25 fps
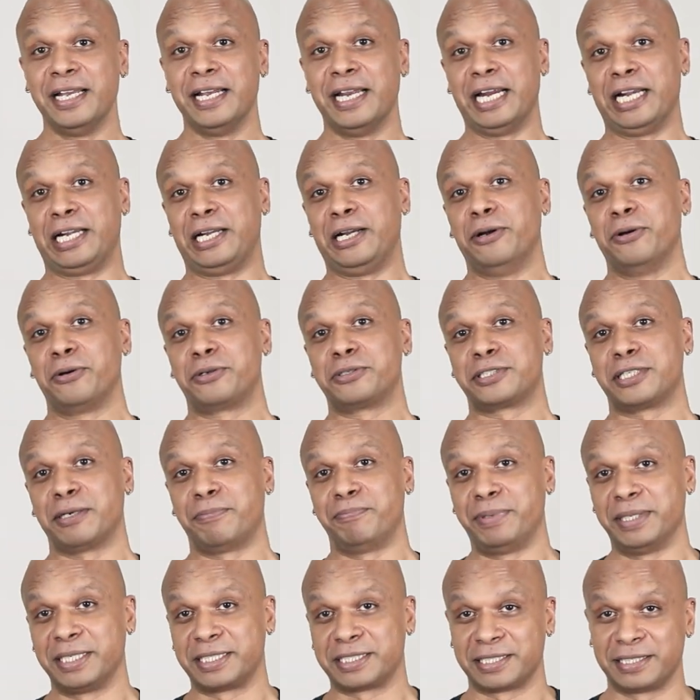It looks a
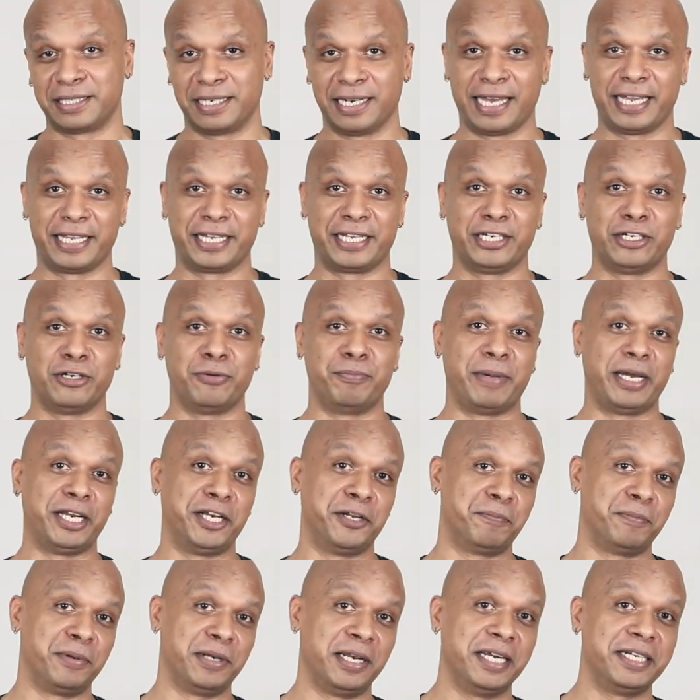bit like, you know,
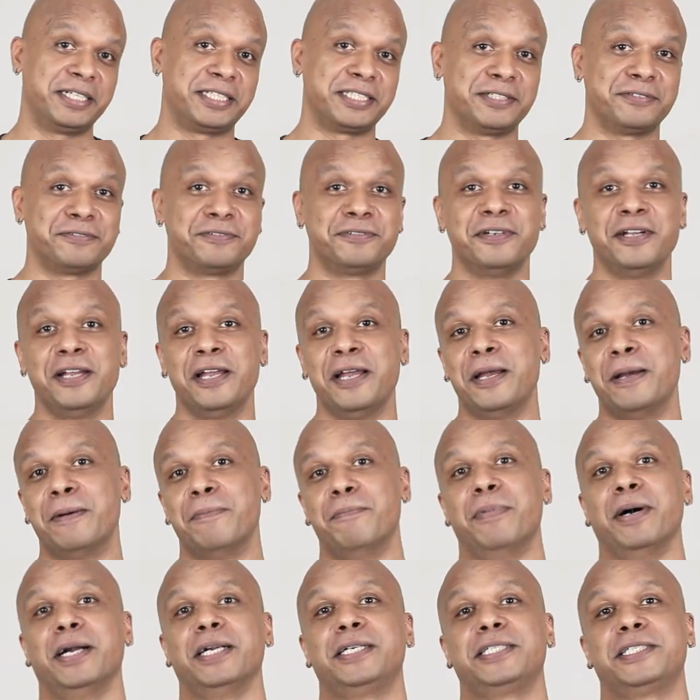manipulative,
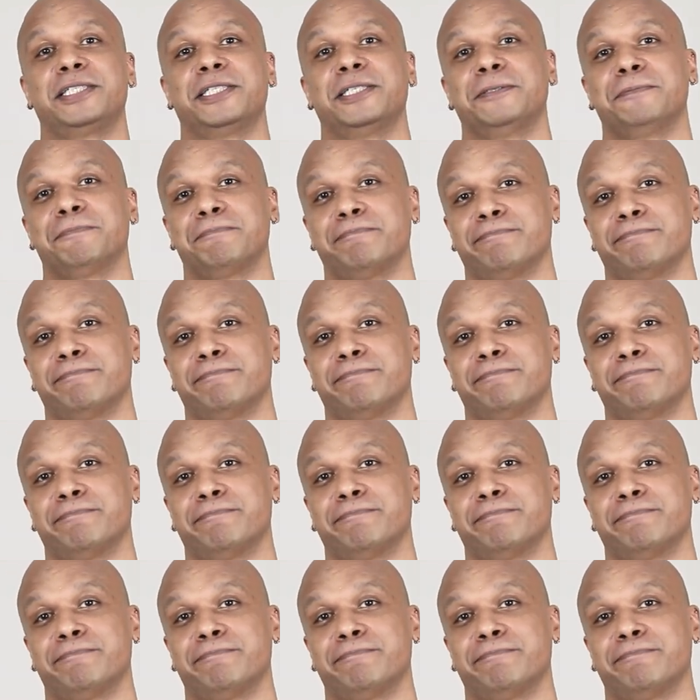but